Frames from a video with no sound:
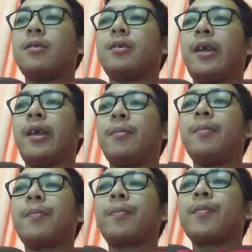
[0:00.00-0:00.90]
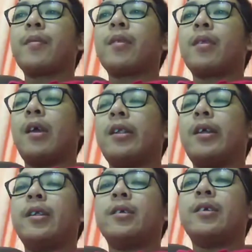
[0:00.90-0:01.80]
cm, and
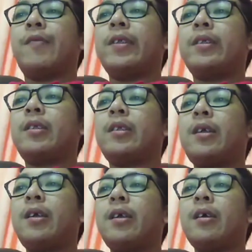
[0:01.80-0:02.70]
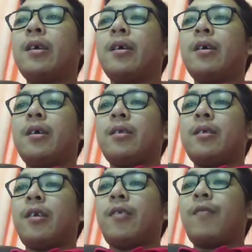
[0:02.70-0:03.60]
then the 70,
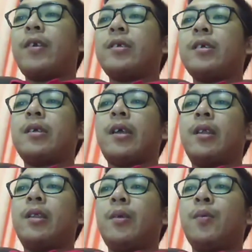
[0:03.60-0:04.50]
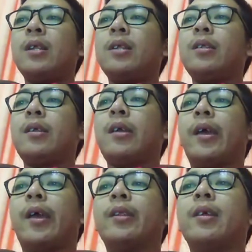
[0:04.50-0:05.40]
the average is 81,
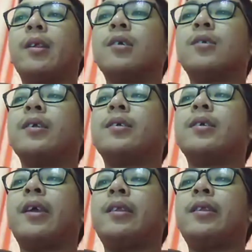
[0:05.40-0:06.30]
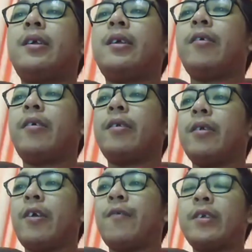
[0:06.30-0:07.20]
and the last one is 80,
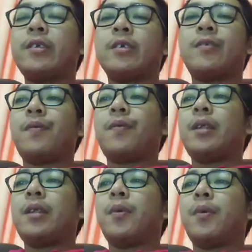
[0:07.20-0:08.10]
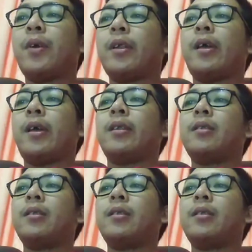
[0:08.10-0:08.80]
the average is 15.8.